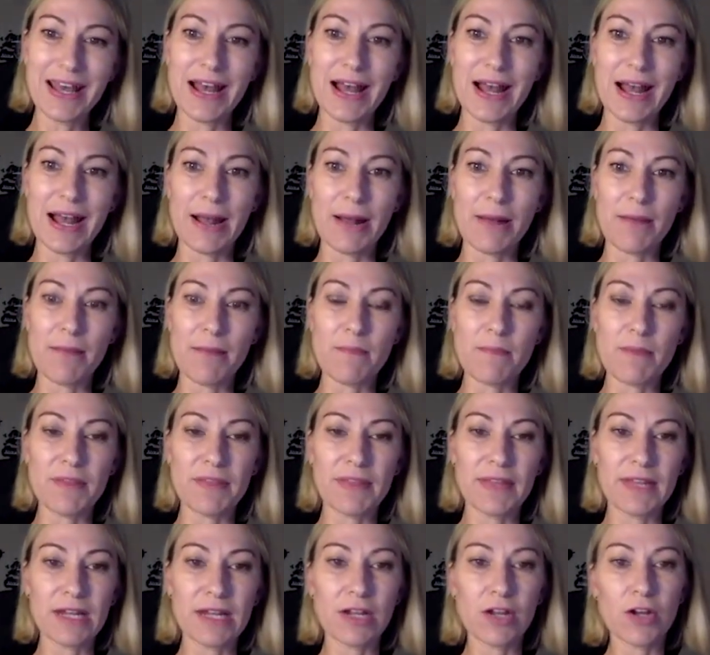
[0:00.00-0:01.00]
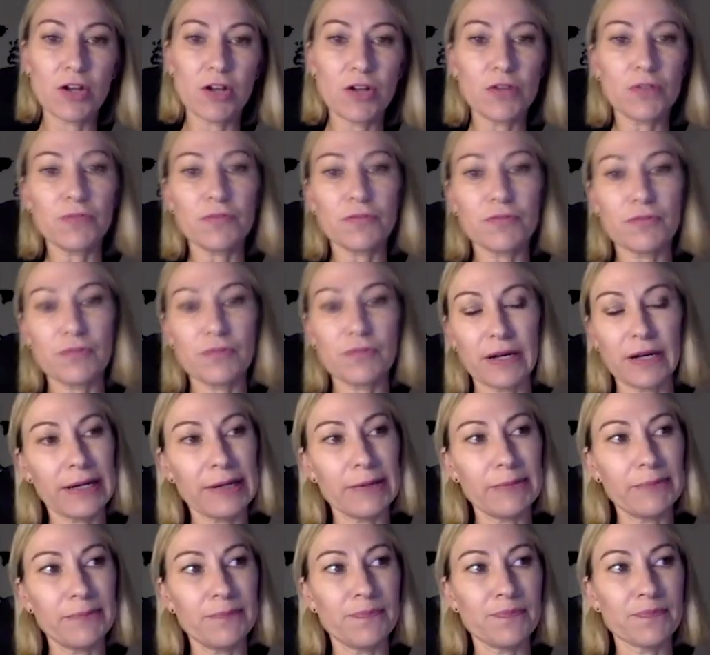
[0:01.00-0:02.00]
Um, but then a lot of
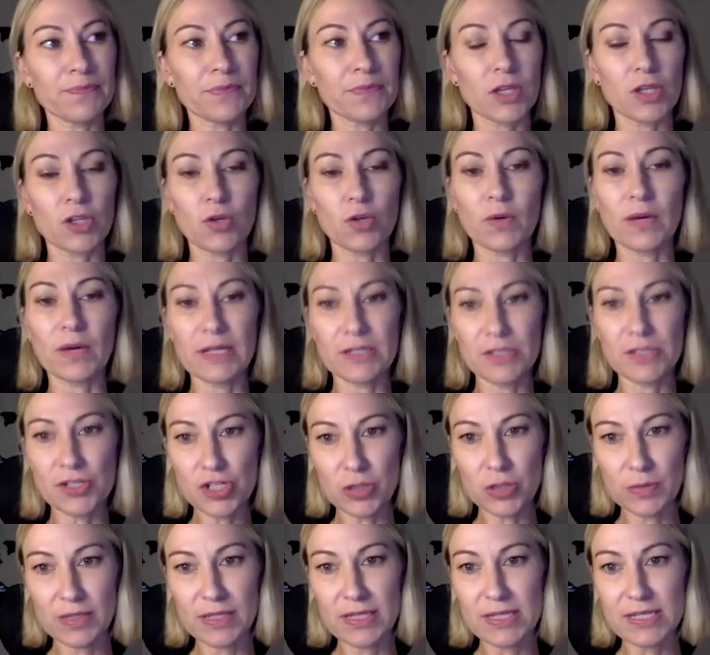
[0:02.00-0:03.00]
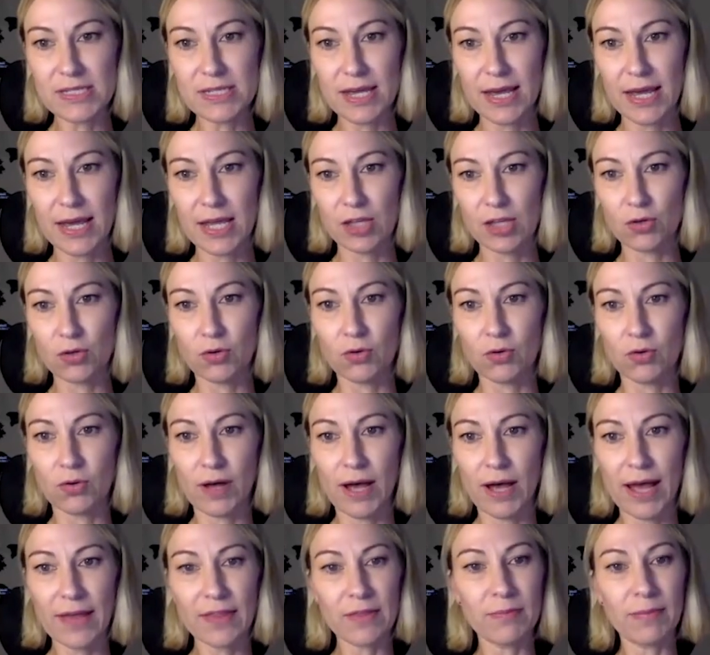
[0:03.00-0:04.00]
um, your instruments and your
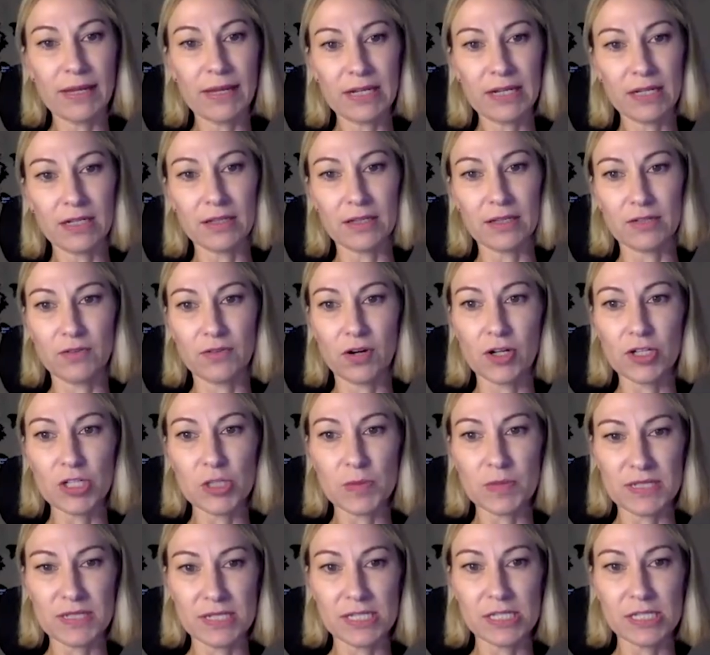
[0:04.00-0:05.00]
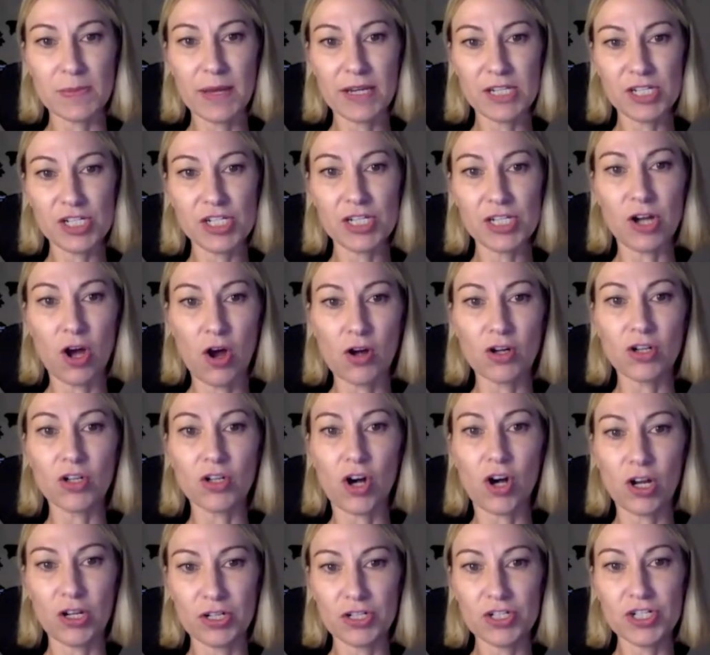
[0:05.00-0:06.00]
other medical advancements, especially in
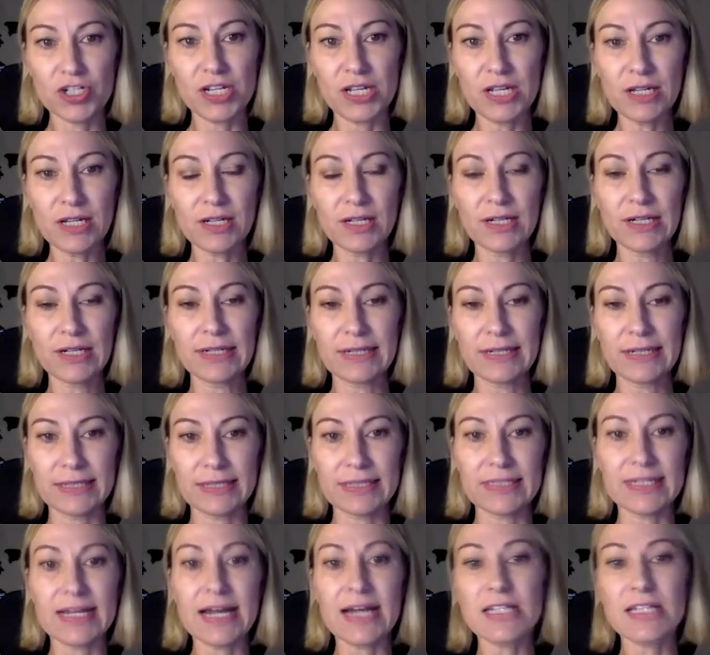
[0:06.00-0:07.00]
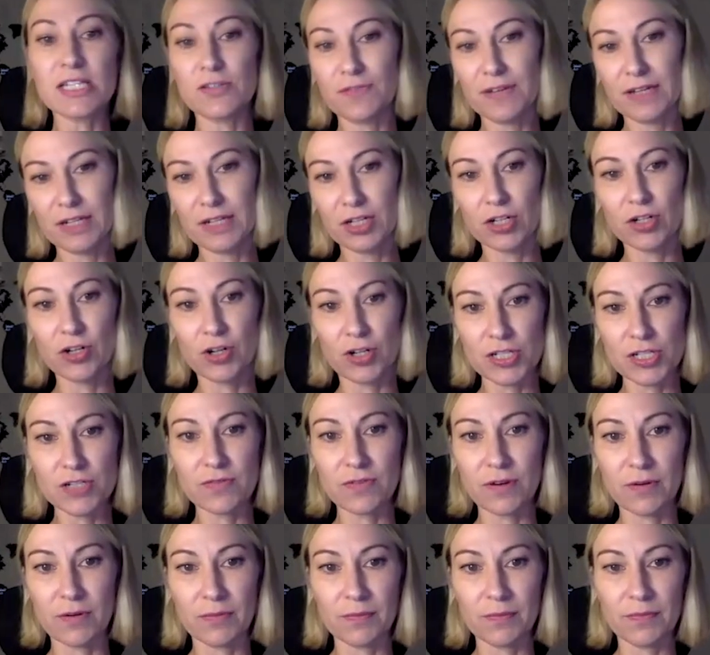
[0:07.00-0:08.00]
oncology, does feed across
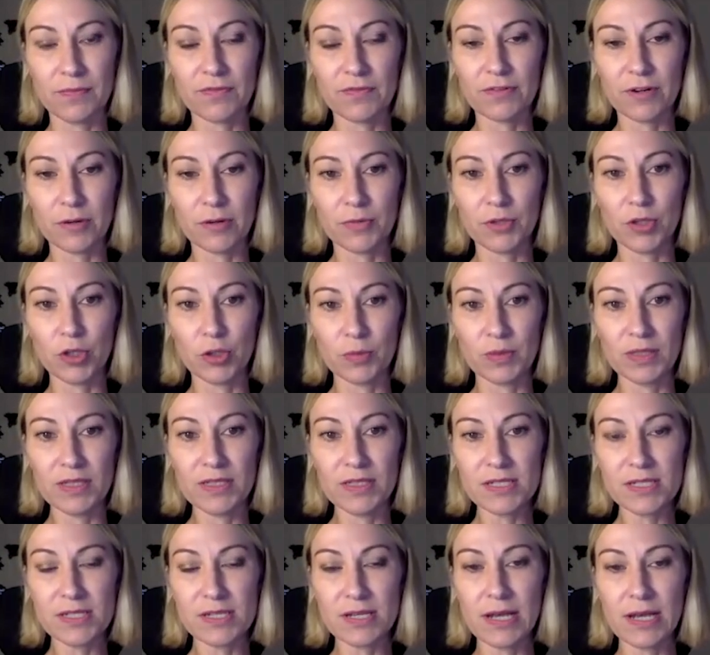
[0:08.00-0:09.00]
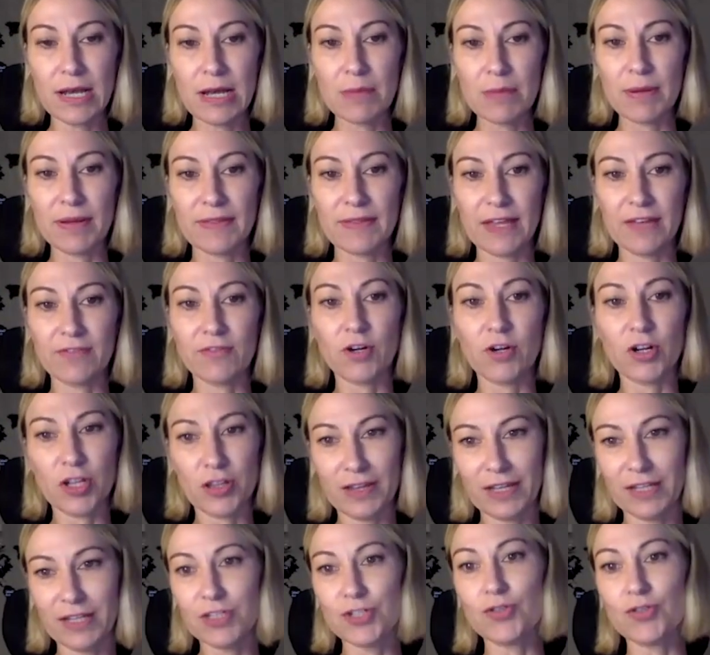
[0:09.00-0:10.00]
from from humans, but they've got to
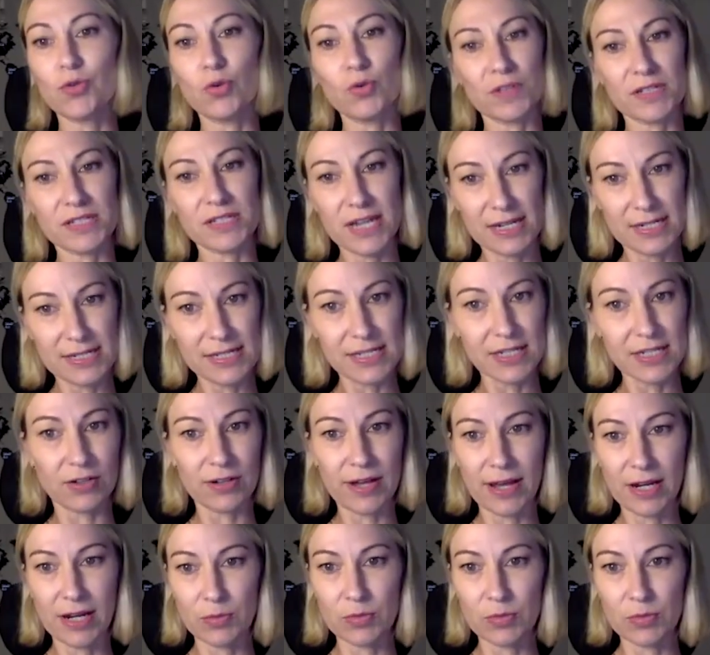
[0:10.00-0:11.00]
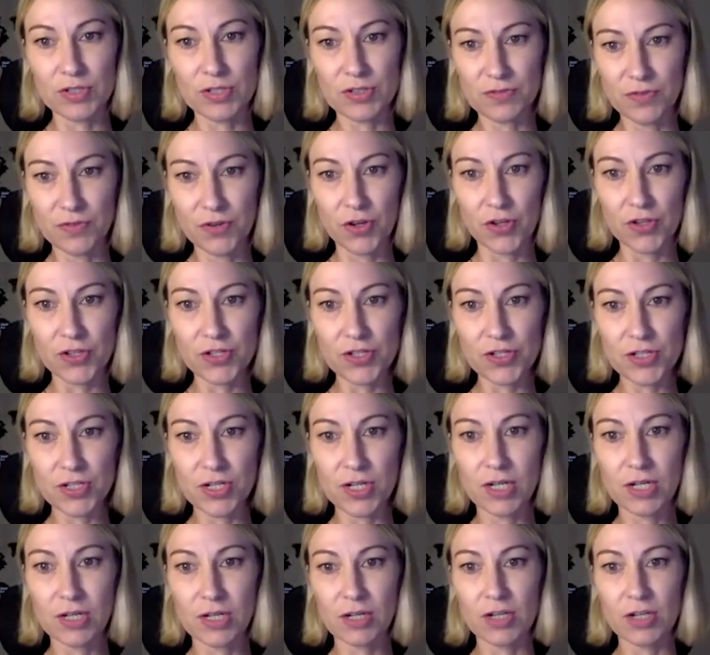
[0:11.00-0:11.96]
then do all the testing on animals first.